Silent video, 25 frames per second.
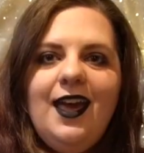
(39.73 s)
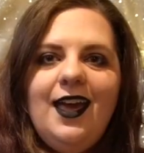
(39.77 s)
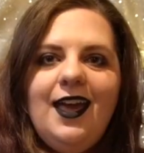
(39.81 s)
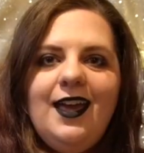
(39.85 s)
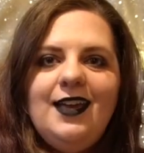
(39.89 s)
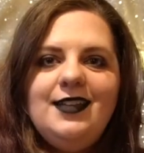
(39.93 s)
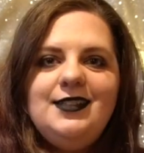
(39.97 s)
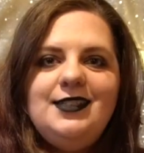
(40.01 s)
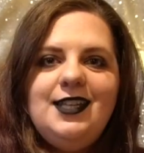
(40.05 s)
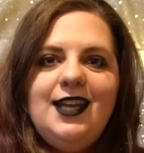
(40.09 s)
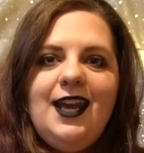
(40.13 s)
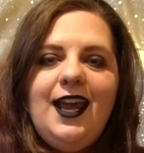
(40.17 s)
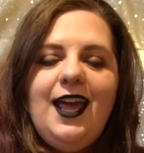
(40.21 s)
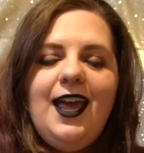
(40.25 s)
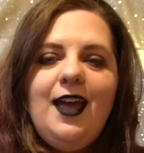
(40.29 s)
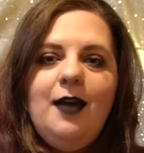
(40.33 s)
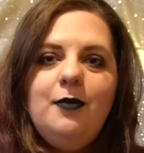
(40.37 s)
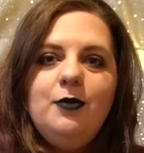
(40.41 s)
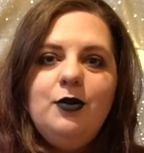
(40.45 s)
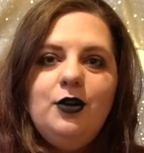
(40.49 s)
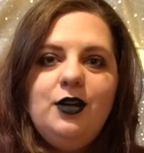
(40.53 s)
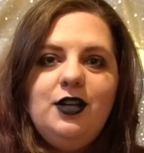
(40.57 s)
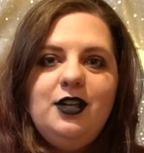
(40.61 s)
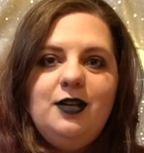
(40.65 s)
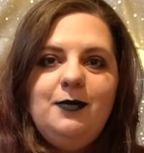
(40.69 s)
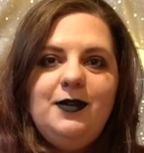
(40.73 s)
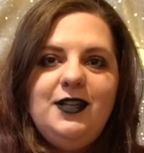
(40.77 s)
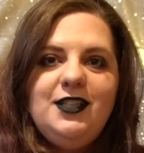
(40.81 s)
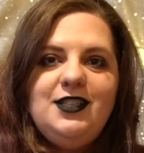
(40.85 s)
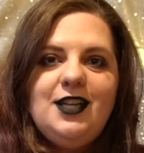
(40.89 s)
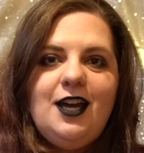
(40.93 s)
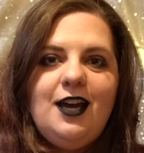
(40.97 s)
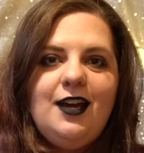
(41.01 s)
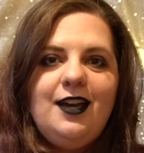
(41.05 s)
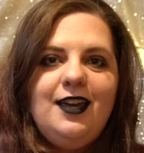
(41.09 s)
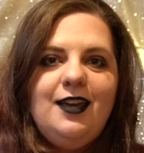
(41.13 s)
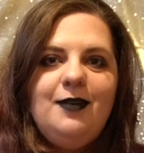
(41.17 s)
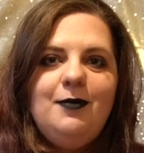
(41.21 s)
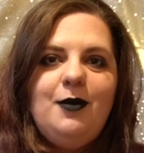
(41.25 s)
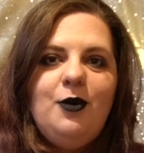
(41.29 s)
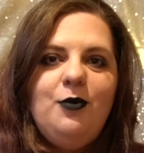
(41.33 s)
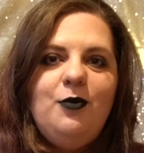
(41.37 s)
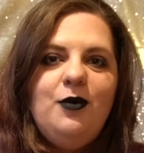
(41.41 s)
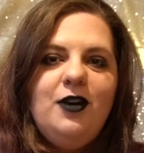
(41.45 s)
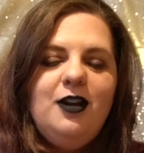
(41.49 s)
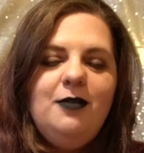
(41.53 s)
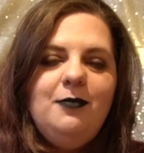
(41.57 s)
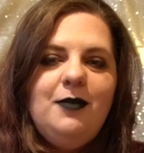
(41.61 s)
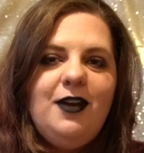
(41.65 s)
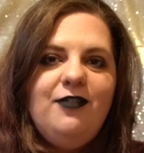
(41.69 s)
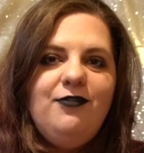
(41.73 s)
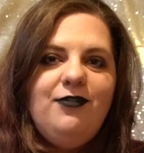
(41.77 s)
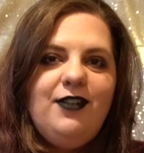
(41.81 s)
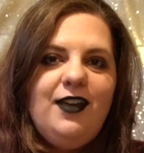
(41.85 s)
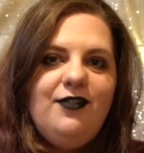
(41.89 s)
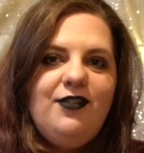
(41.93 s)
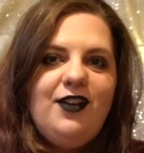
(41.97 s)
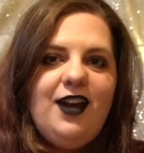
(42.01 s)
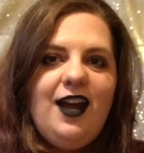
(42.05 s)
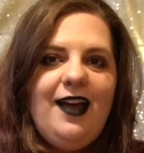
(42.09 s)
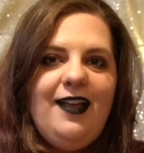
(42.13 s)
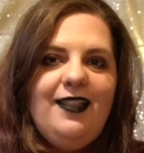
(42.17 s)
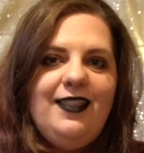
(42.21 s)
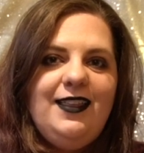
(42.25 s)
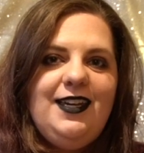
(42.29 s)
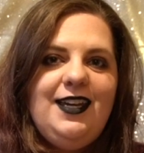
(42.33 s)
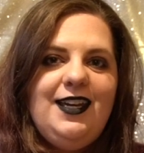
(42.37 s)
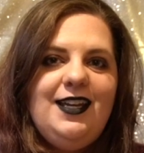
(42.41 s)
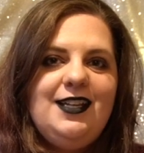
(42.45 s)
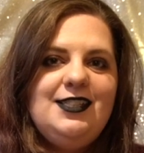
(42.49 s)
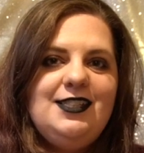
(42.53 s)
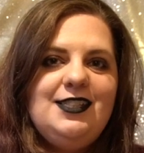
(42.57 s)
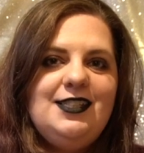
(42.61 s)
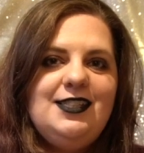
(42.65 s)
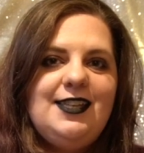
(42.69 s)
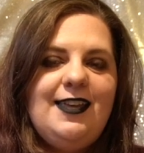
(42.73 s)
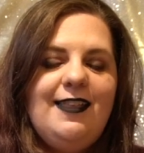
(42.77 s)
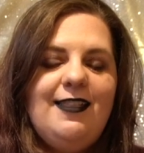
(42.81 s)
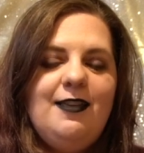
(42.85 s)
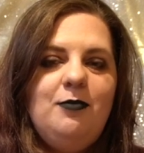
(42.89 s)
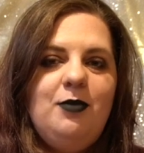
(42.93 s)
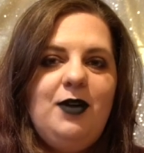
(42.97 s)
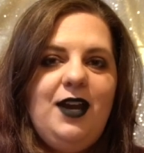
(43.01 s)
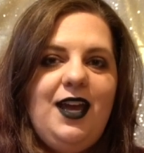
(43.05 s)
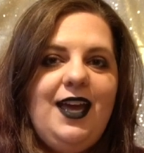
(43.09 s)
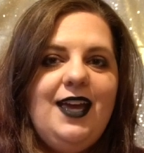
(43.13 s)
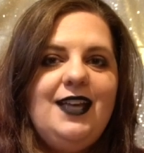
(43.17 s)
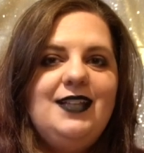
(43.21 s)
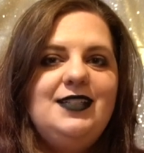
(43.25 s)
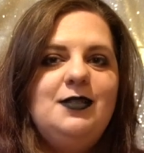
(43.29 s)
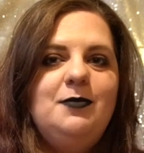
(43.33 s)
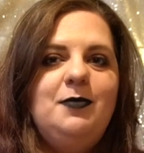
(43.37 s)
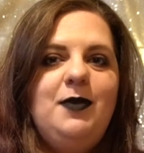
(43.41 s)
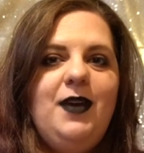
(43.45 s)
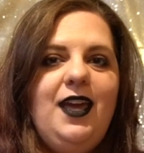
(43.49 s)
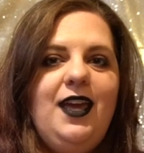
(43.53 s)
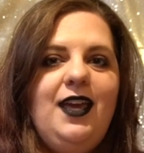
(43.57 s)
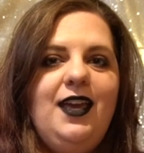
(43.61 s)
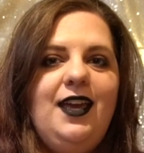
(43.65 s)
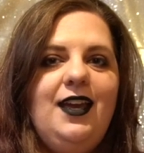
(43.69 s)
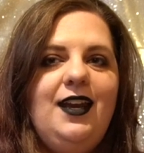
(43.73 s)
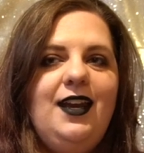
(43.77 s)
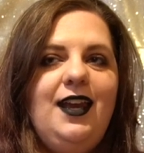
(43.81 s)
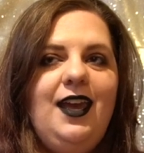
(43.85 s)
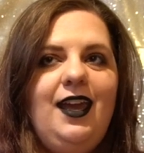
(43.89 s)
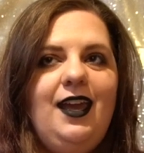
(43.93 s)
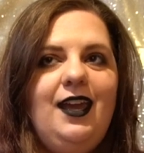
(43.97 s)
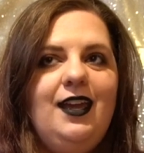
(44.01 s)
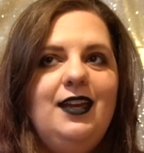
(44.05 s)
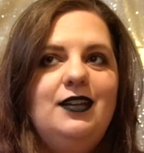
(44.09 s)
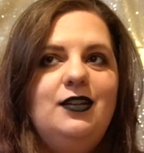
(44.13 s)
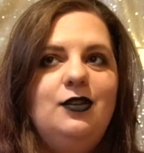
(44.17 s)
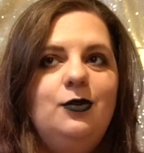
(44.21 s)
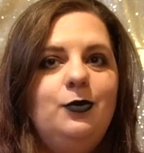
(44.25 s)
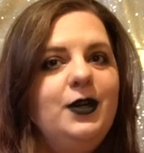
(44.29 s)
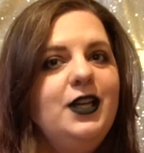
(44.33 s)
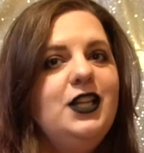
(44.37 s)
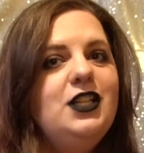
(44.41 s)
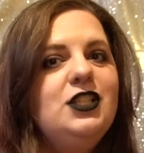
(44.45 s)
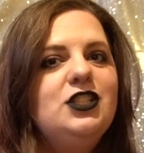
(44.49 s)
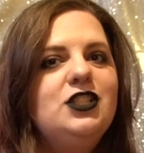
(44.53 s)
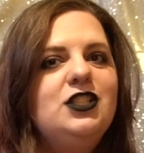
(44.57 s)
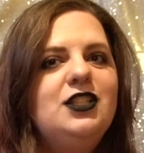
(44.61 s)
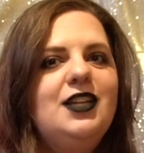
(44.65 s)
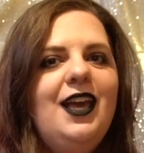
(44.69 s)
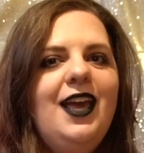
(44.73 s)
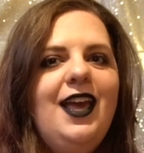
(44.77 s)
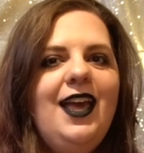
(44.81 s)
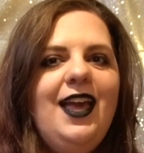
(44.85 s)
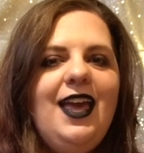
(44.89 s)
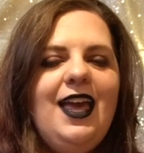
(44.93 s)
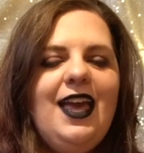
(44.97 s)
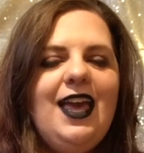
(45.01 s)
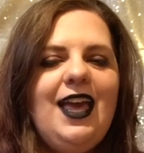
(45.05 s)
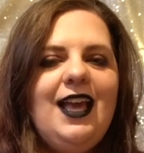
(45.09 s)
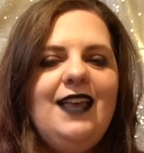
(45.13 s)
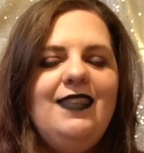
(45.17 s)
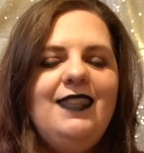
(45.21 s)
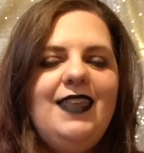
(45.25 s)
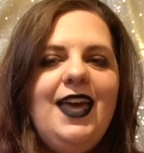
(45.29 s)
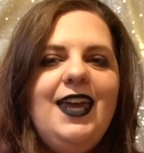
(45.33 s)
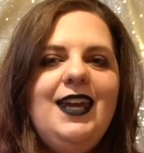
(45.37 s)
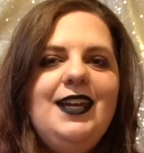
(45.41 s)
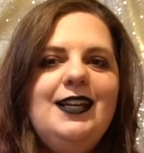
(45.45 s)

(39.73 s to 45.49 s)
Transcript: And today I'm going to be talking about one of my favorite holidays to celebrate as a pagan and a witch, and that